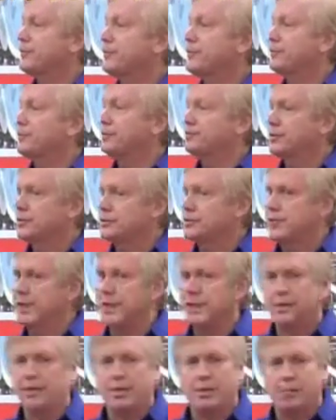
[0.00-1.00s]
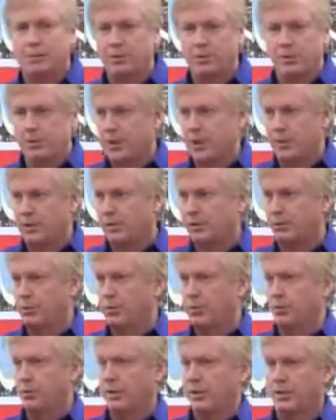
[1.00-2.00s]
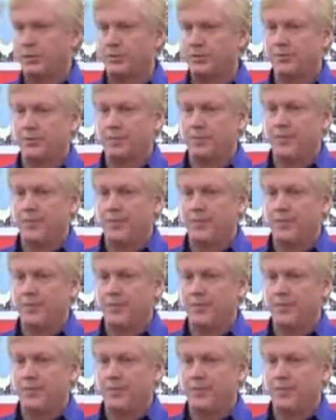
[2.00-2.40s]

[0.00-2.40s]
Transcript: first hand up, who did not know what it was?